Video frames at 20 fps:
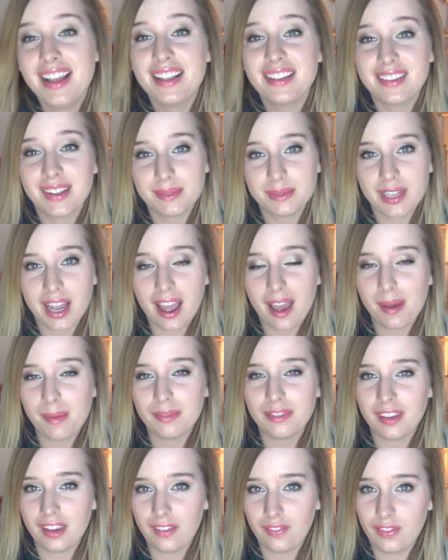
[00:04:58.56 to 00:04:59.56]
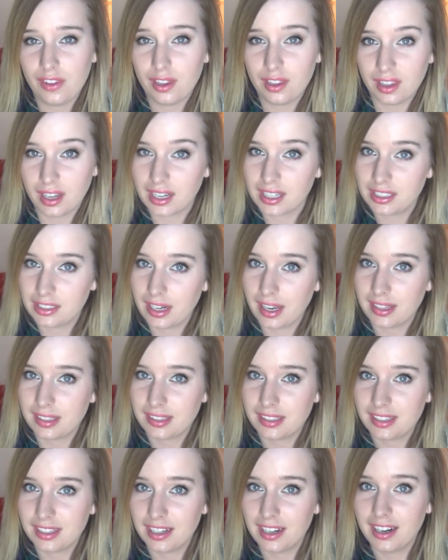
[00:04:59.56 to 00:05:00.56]
Sometimes if you look
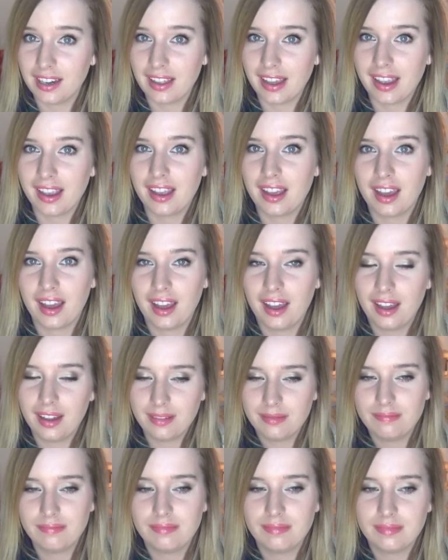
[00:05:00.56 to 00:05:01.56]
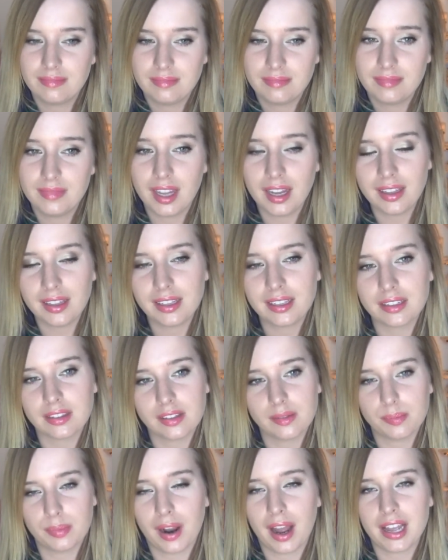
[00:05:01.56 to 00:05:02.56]
Chester, like, not like a
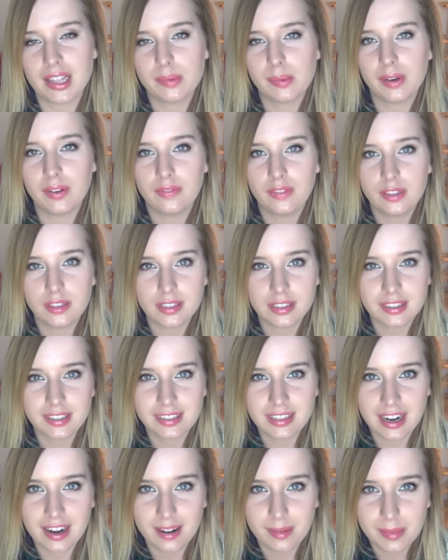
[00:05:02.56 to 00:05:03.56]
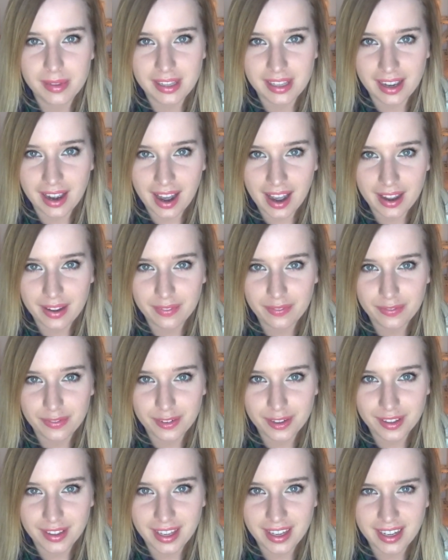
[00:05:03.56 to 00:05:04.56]
surprise, but if you just stare him in the eye
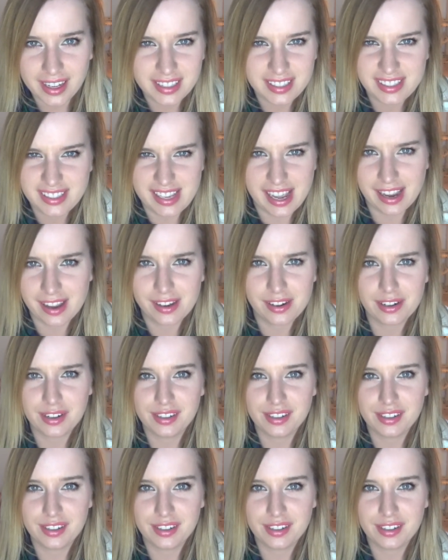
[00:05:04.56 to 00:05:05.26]
for like a second